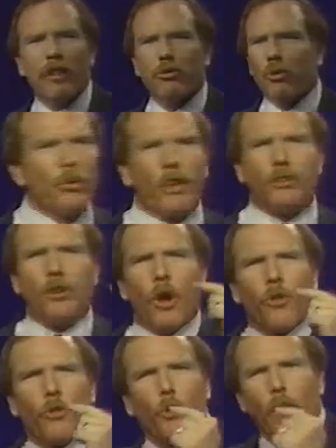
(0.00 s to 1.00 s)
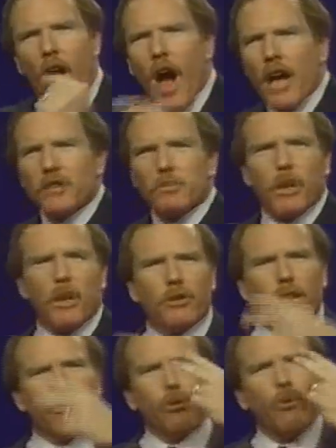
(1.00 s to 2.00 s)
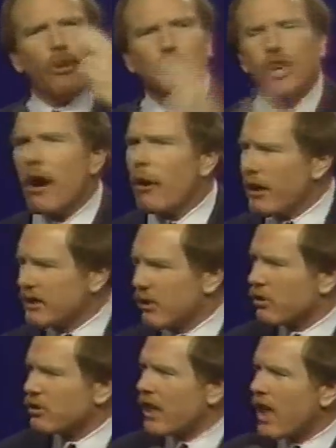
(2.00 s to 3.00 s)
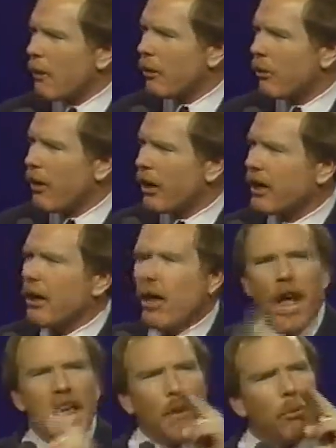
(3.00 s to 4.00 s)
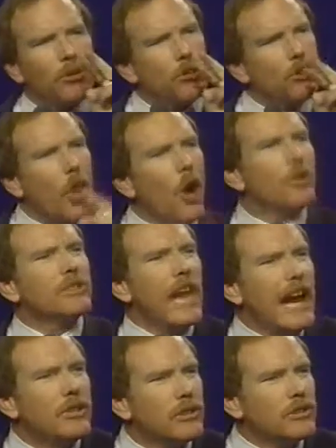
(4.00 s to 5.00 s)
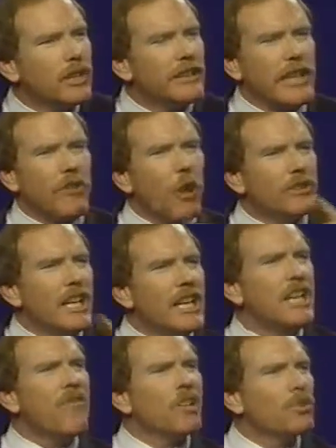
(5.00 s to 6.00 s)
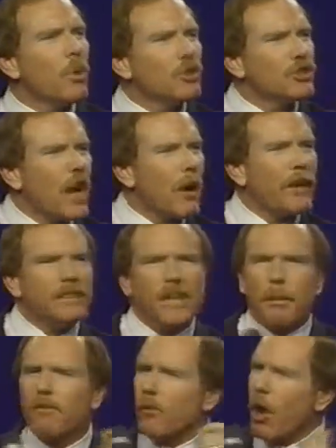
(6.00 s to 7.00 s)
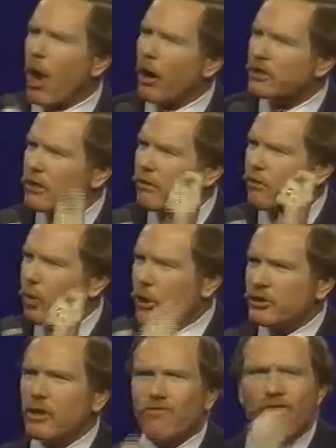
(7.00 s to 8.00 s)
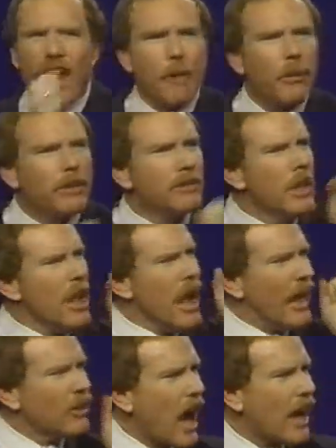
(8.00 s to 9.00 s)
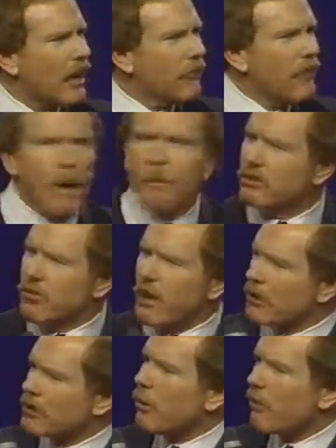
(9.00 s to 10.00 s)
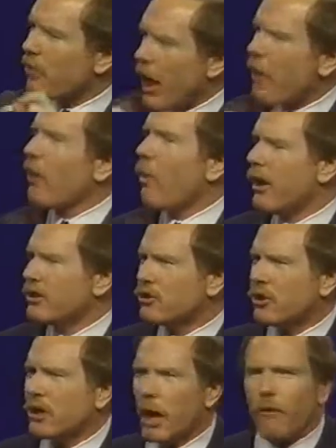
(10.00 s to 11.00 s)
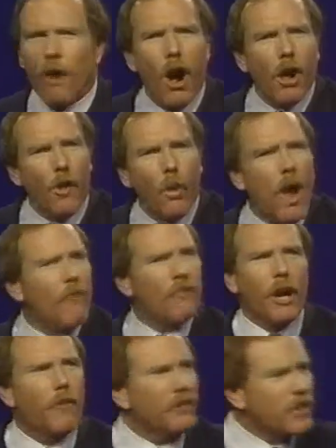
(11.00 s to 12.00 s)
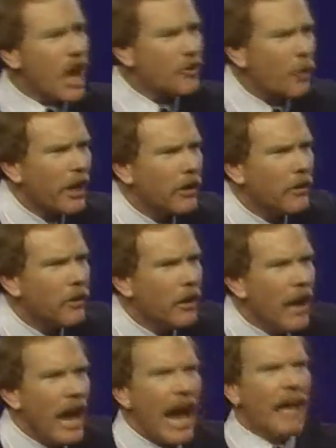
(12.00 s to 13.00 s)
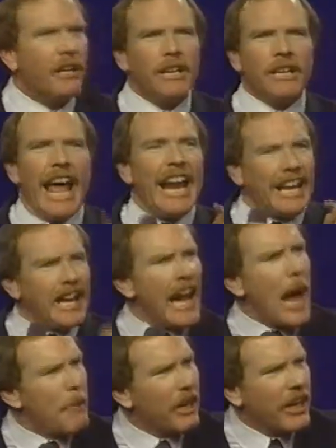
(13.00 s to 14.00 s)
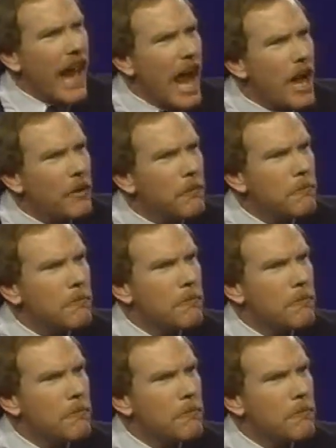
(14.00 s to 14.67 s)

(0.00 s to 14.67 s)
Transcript: and through the hospitals and through the charities that were set up in America, it was those agencies and those individual charities coming from the hearts of Christian families and godly families throughout this country. They're the ones that took care of all the welfare of this country. And it can happen again.